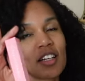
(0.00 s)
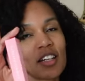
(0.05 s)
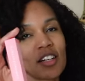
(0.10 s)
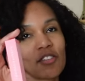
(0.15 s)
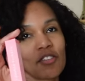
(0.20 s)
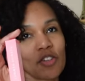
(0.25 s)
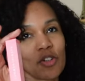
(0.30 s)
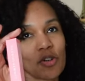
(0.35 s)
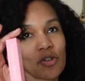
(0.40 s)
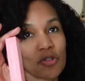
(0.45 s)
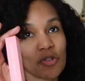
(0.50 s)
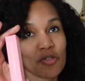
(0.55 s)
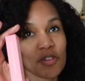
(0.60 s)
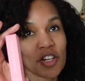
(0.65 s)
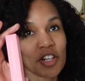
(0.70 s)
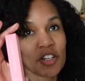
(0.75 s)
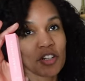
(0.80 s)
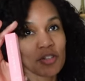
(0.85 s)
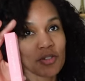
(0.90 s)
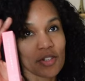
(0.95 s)
If you don't
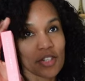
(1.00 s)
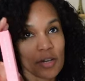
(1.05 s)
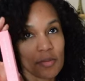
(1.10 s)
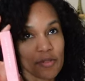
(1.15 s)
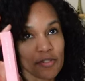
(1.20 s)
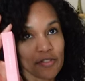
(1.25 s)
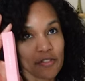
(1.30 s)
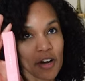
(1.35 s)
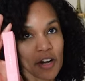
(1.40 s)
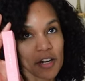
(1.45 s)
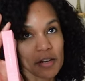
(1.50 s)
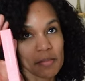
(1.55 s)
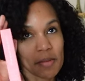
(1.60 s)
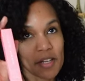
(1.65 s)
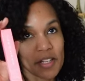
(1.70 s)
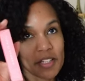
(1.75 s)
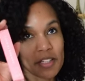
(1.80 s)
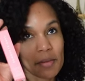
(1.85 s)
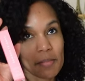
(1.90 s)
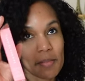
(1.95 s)
already know, Summer Friday
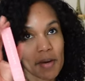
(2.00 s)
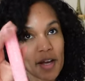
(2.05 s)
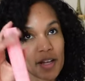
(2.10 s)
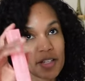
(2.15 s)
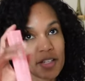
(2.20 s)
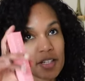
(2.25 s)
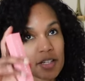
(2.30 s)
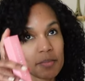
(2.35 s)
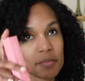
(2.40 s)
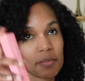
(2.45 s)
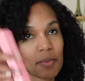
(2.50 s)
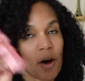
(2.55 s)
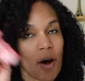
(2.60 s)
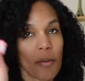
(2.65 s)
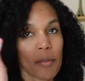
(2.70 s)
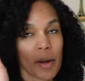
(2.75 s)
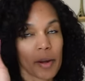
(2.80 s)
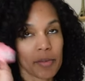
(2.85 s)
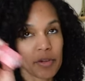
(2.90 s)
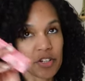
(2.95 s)
makes the best lip
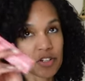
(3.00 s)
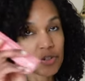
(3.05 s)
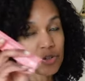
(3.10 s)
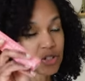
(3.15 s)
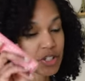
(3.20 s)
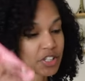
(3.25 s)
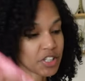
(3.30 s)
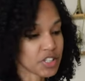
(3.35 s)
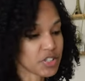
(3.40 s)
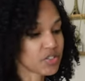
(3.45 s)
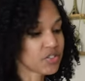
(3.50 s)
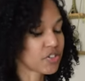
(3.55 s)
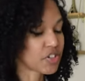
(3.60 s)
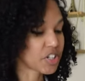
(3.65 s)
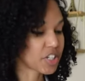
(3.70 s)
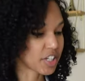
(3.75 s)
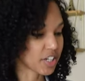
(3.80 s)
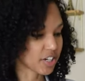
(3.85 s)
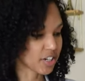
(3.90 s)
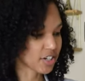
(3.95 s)
balm. I've been using these for
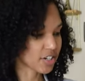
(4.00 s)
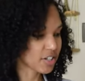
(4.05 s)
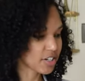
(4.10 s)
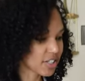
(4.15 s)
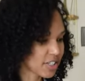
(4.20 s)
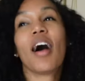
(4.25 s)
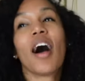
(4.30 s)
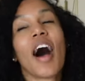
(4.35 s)
years.